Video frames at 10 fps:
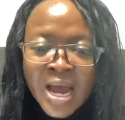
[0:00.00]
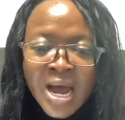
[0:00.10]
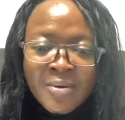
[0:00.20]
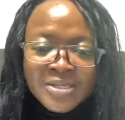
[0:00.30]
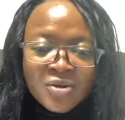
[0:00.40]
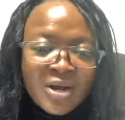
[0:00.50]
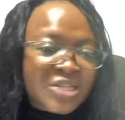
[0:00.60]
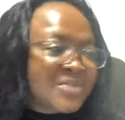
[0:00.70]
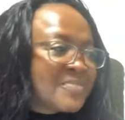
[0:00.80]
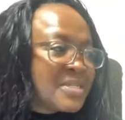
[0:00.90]
Our
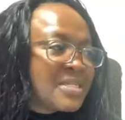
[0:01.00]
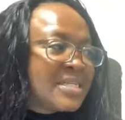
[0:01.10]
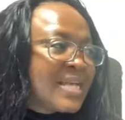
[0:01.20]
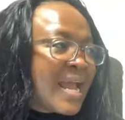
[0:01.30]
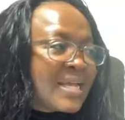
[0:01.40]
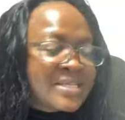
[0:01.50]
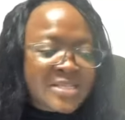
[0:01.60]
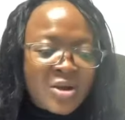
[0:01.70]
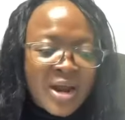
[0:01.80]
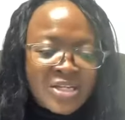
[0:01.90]
scholarship for today is a
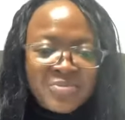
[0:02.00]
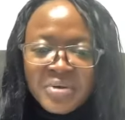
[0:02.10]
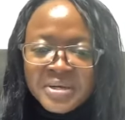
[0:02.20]
scholarship for